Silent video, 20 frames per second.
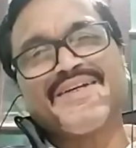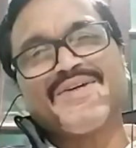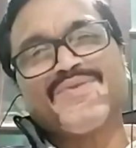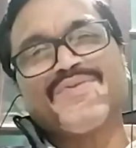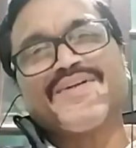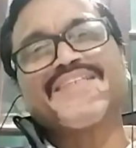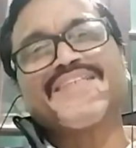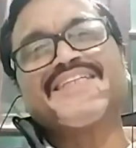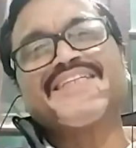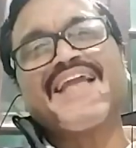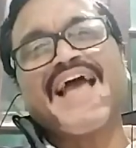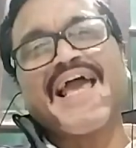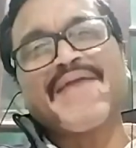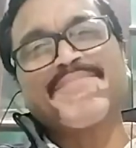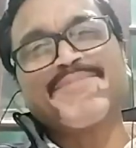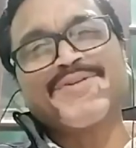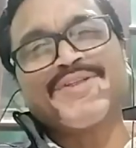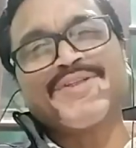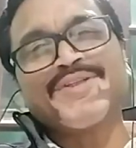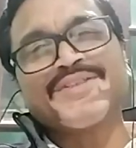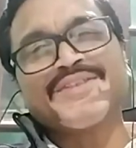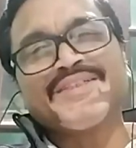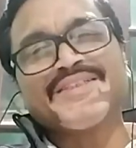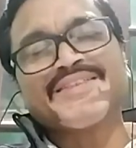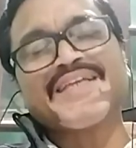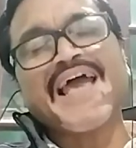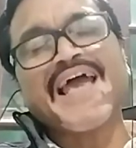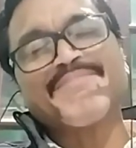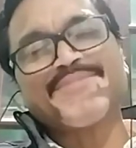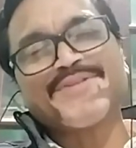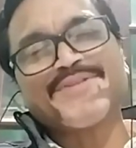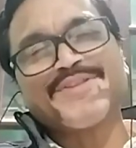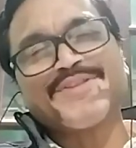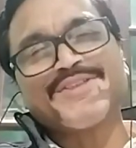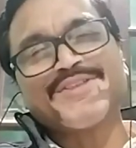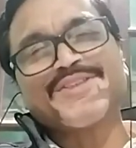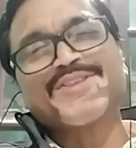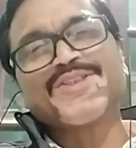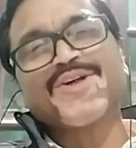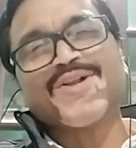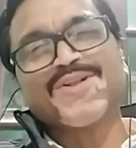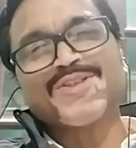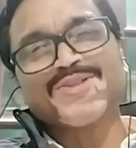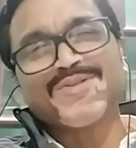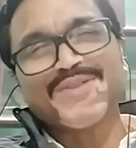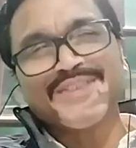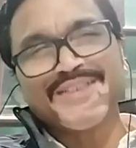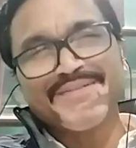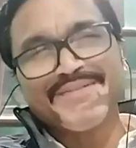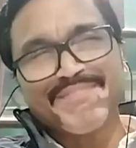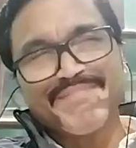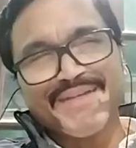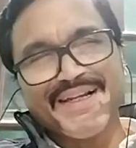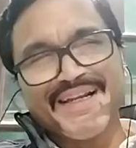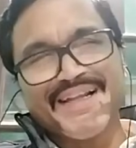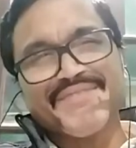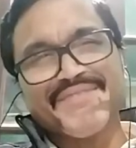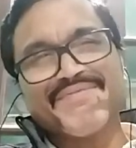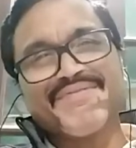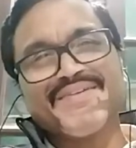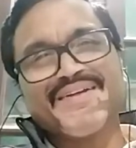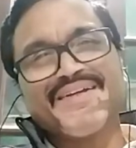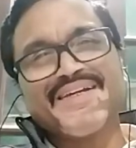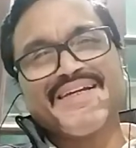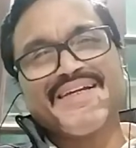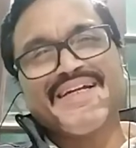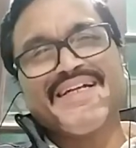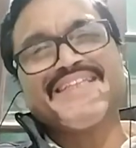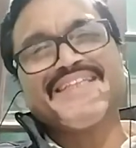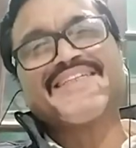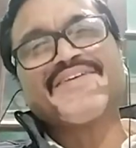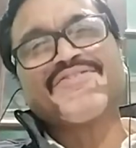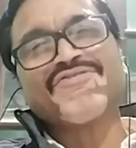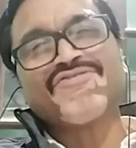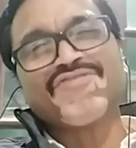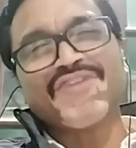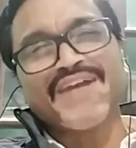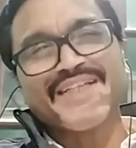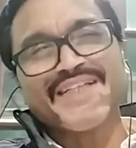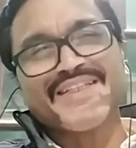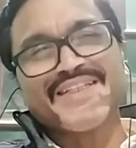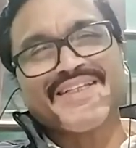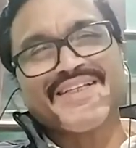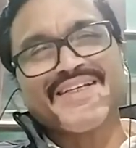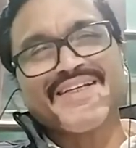What is an hypothesis? Hypothesis also is a belief. It is a faith.